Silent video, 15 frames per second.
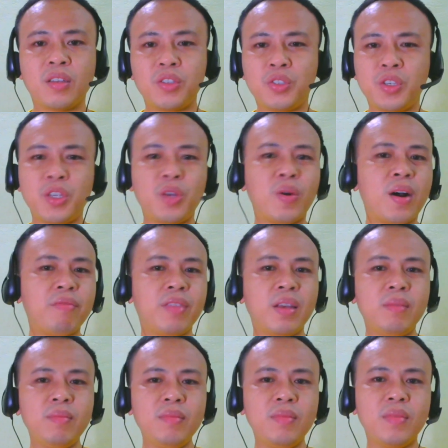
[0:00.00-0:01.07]
Do you have
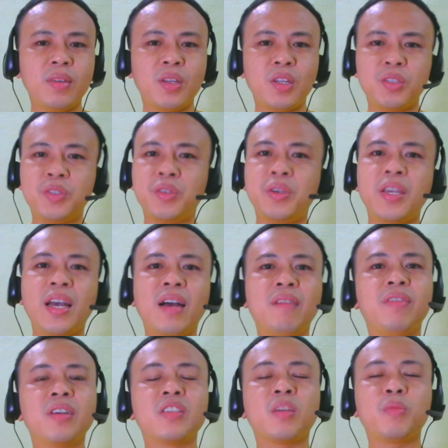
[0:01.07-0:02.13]
them? Do you
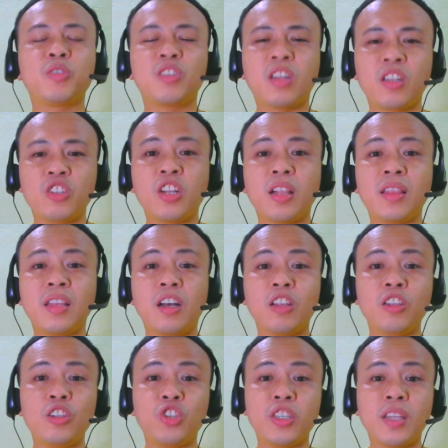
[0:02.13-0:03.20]
have substantial
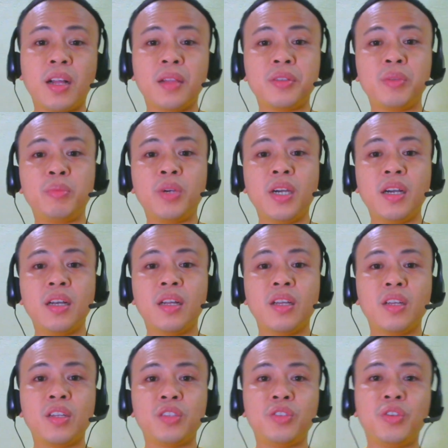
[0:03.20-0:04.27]
knowledge in algebra?
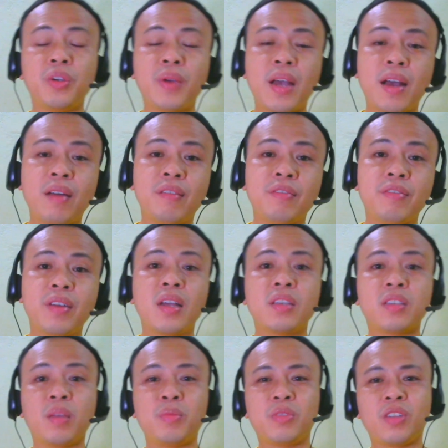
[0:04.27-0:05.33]
Do you have
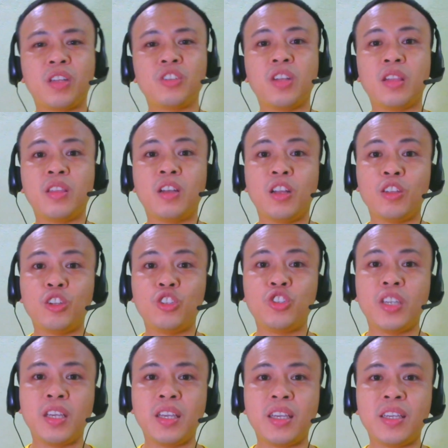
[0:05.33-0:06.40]
substantial knowledge
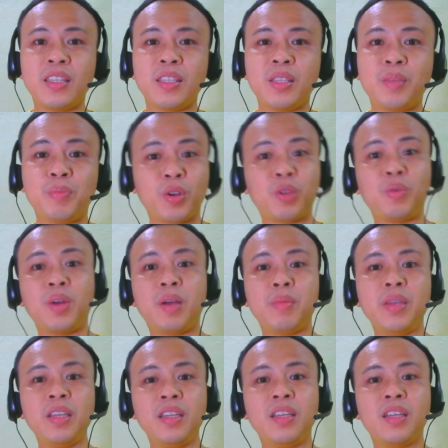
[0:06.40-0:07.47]
in
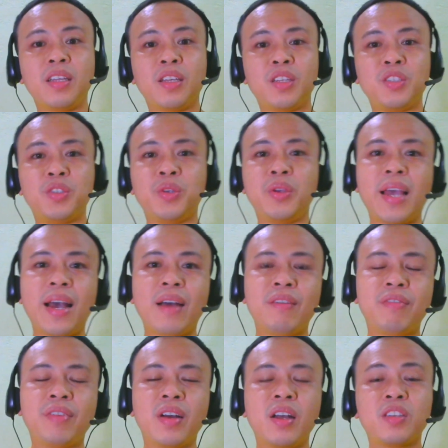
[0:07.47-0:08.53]
programming? Do you
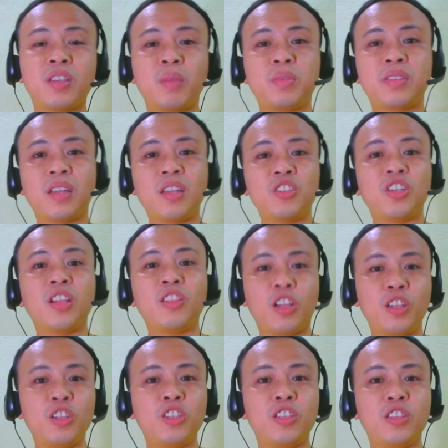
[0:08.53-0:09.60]
have substantial
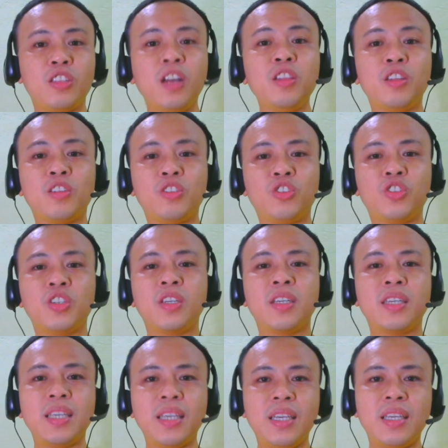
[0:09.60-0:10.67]
knowledge
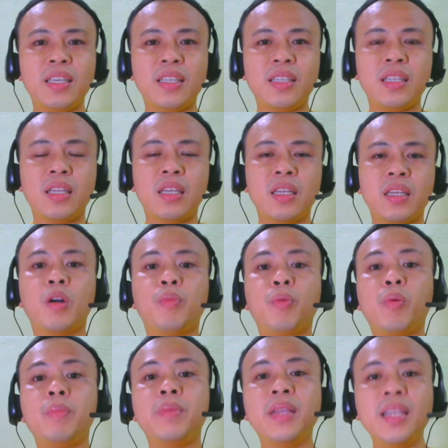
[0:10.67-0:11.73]
in
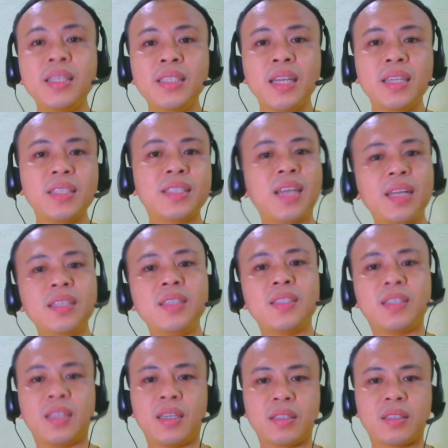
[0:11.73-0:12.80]
probability and
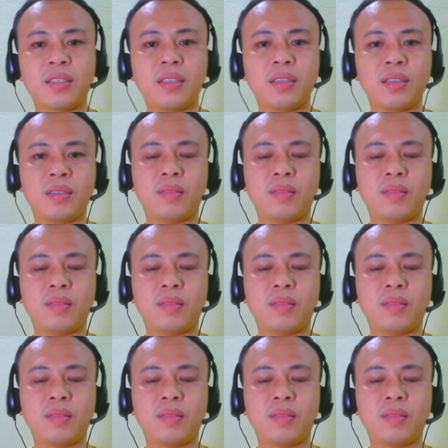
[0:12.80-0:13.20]
statistics?